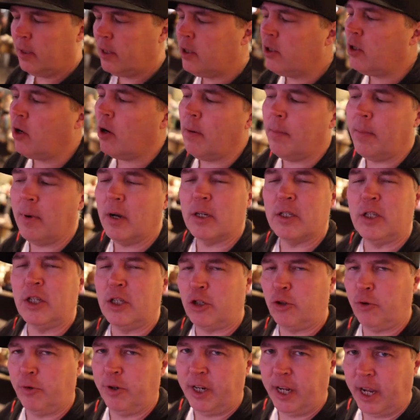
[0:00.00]
This Starbucks
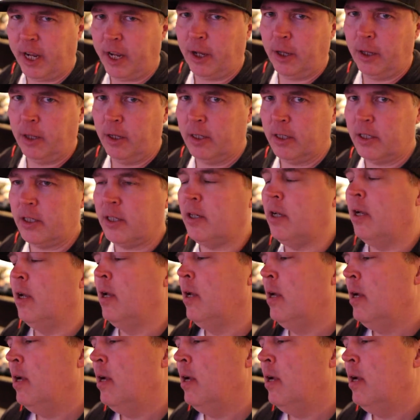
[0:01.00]
is ridiculous.